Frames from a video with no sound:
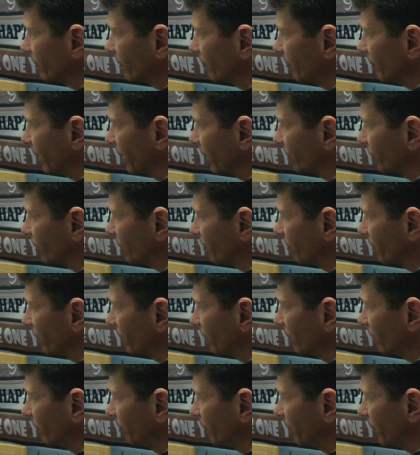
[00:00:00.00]
makes him a
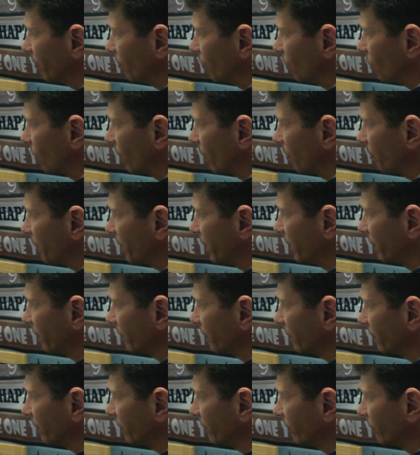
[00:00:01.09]
little bit more
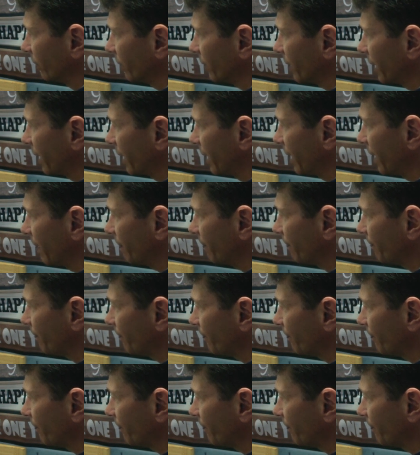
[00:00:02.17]
appealing to look at.